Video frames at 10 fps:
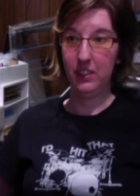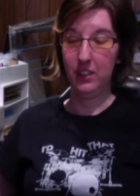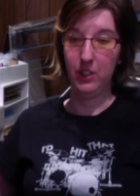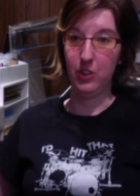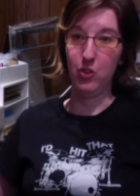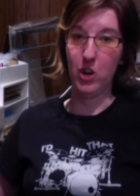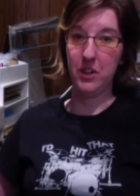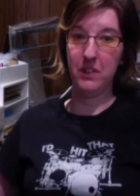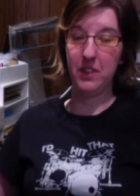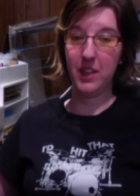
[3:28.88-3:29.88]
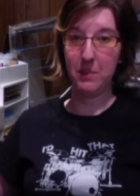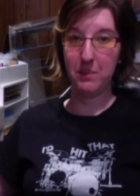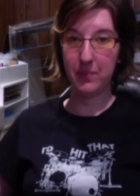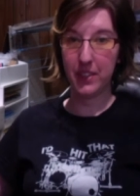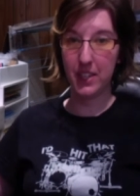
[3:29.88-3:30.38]
the run of
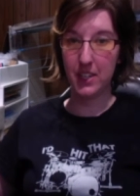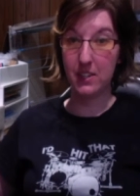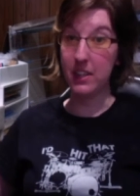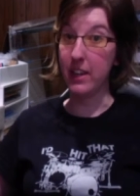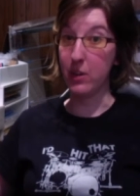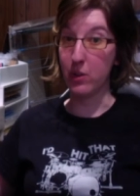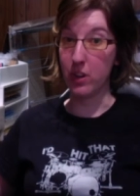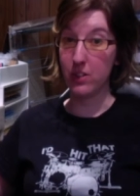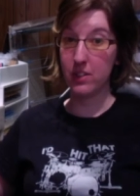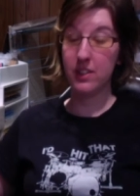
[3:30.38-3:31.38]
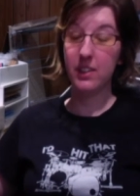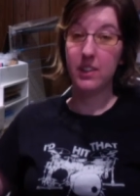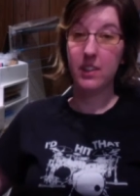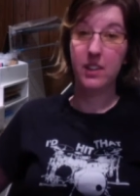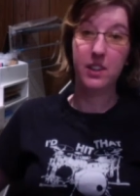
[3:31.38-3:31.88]
them, is thank you cards.
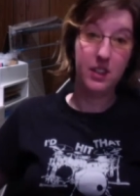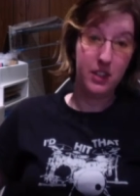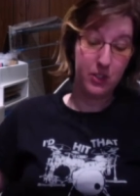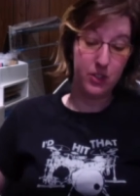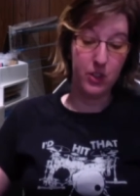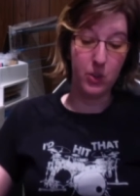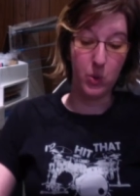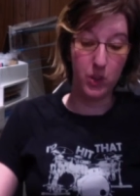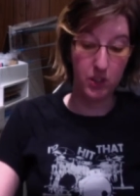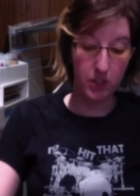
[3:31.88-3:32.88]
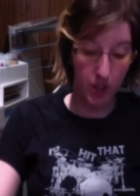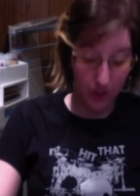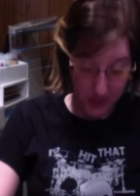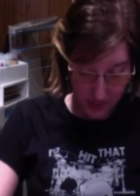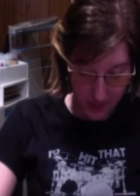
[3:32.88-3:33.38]
So
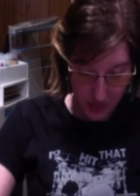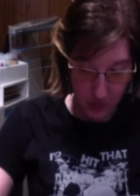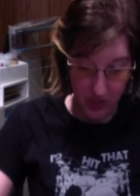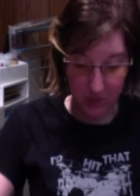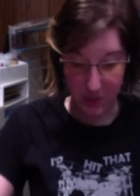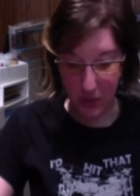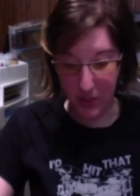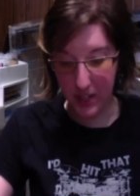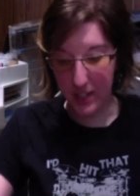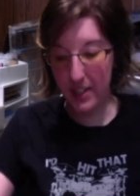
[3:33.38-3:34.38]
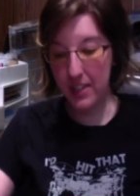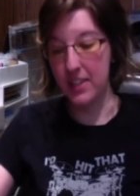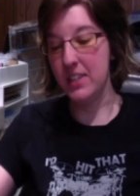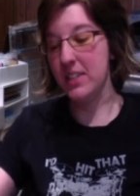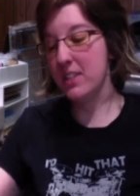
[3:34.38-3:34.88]
currently what I'm doing
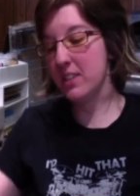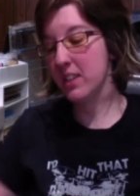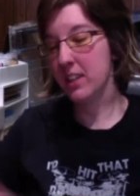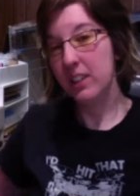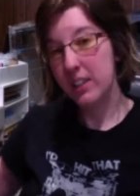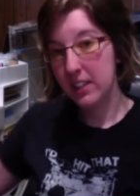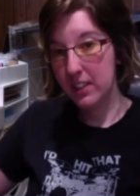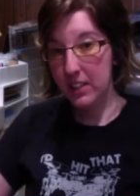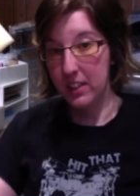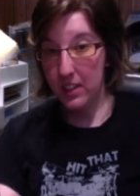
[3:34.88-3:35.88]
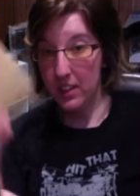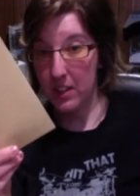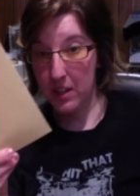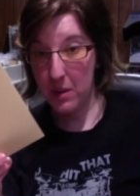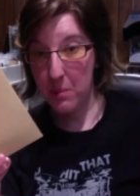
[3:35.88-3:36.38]
is
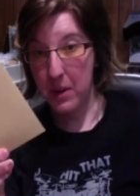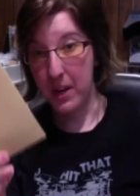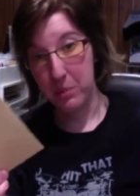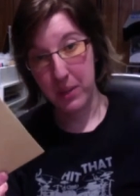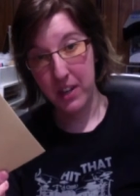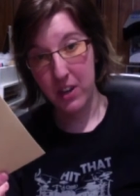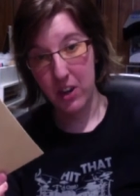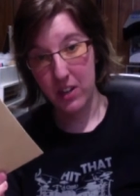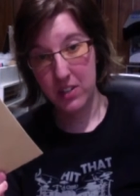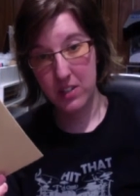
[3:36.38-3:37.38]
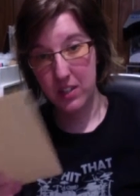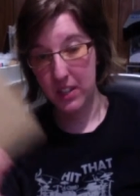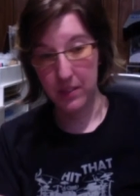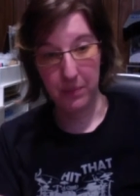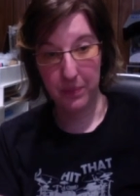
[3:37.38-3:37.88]
buying blank cards,
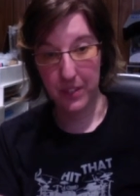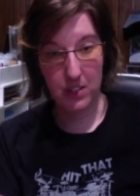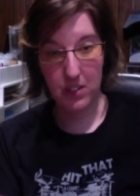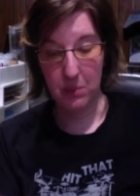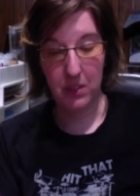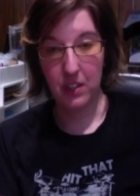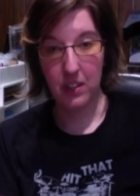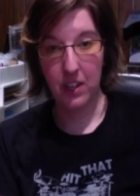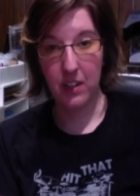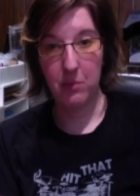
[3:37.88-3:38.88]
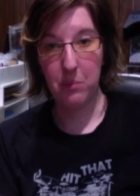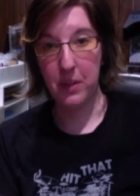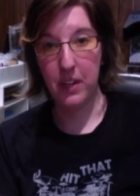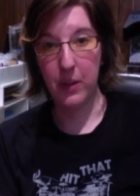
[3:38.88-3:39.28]
and that's something that I've been